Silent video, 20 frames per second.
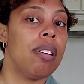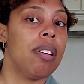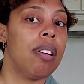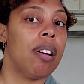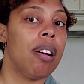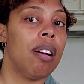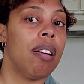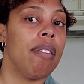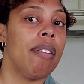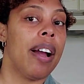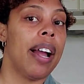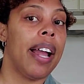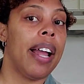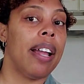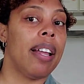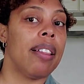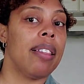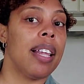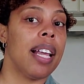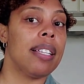all right,
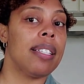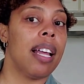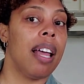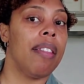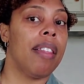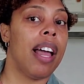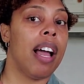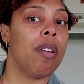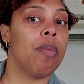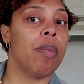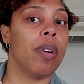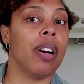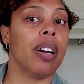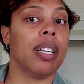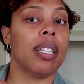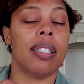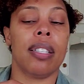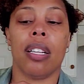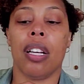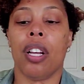that's how that
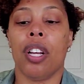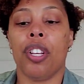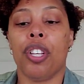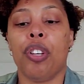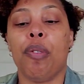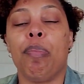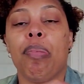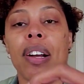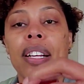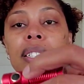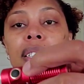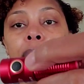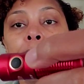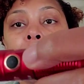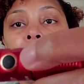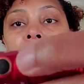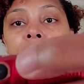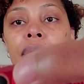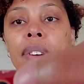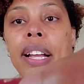works. You press the
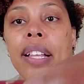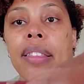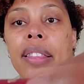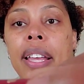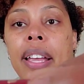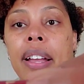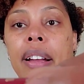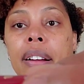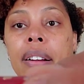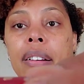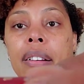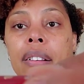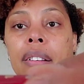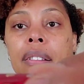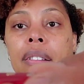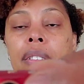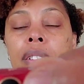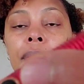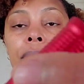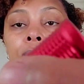button right there.
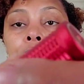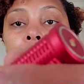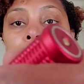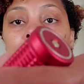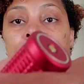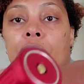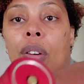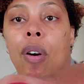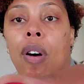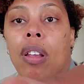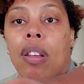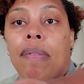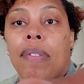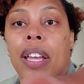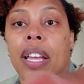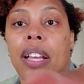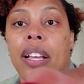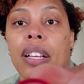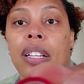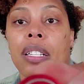And of course, all of
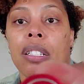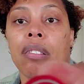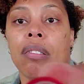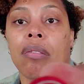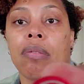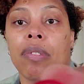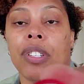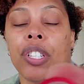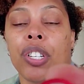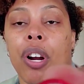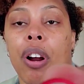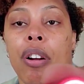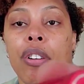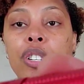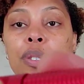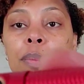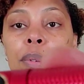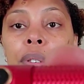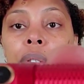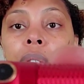it is
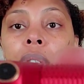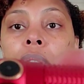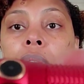rechargeable.